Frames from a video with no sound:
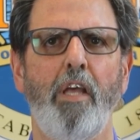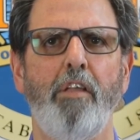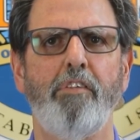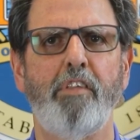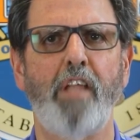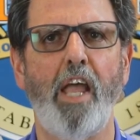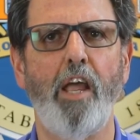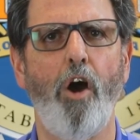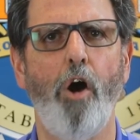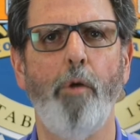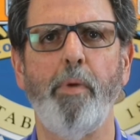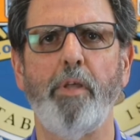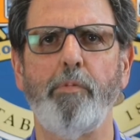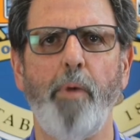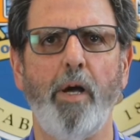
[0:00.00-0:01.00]
Stay
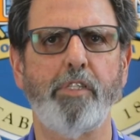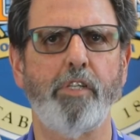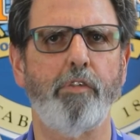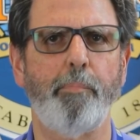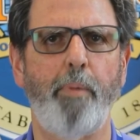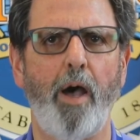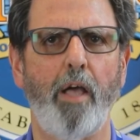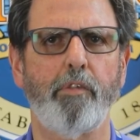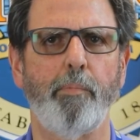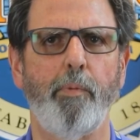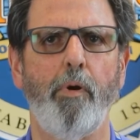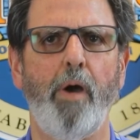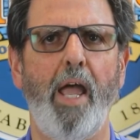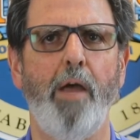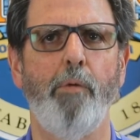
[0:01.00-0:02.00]
home as much as
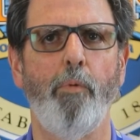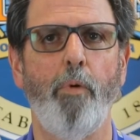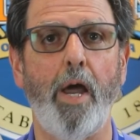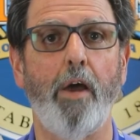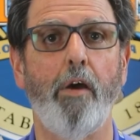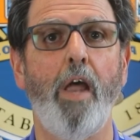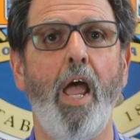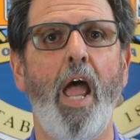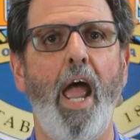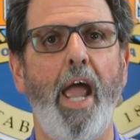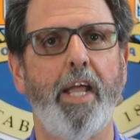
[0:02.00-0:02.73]
possible and wear